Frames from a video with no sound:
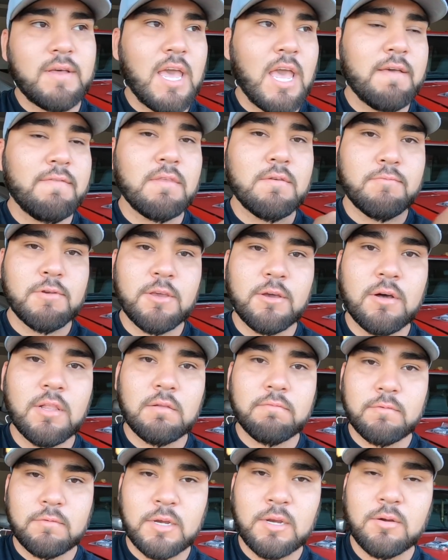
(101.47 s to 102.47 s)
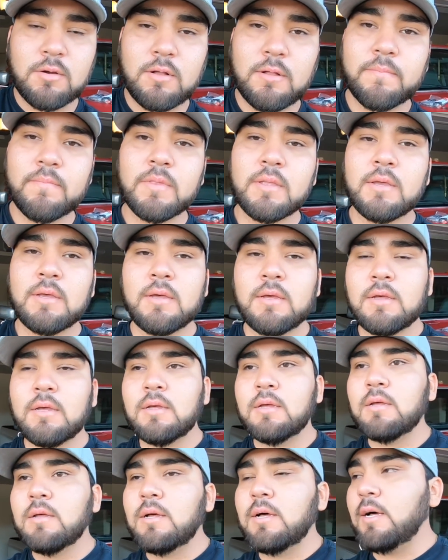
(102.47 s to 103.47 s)
I have the recall of the recall
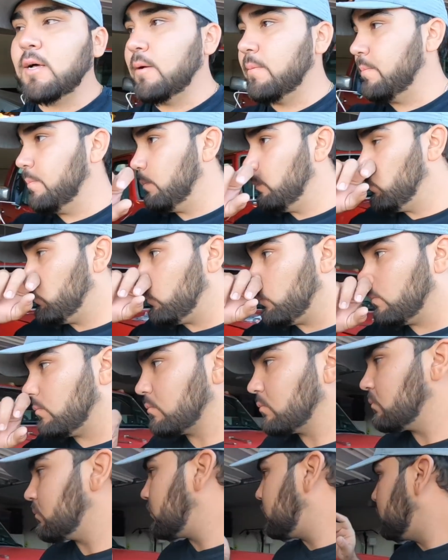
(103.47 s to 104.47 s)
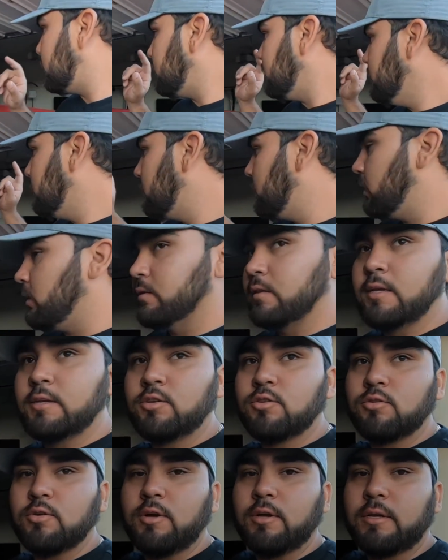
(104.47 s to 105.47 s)
on this
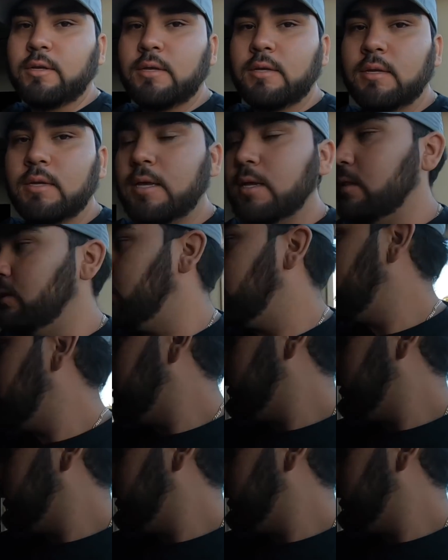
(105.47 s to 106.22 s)
truck, and